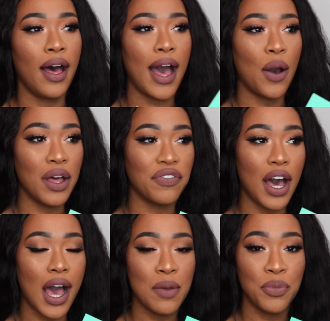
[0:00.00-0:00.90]
however
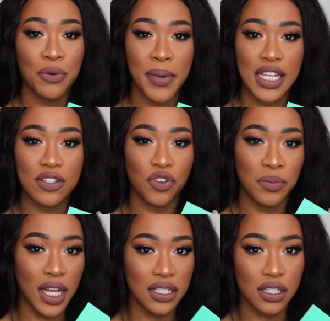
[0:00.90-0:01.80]
I bought mine
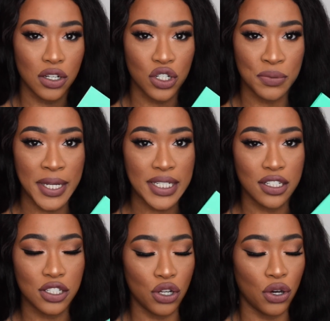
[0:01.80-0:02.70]
from
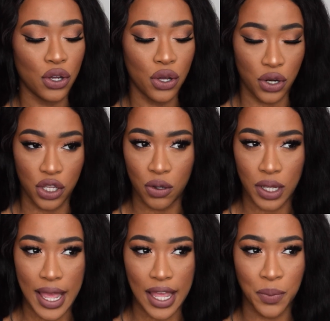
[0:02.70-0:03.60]

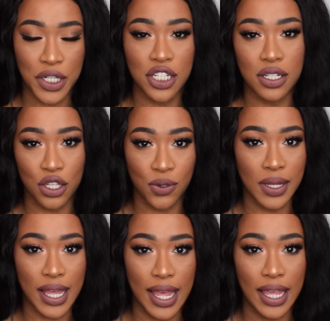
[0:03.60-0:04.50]
lustercosmetics.co.uk which is a
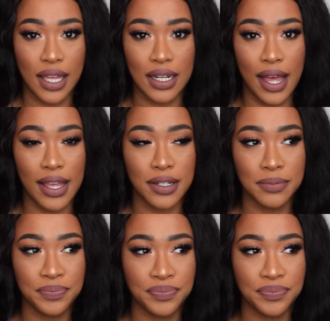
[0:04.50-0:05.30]
UK like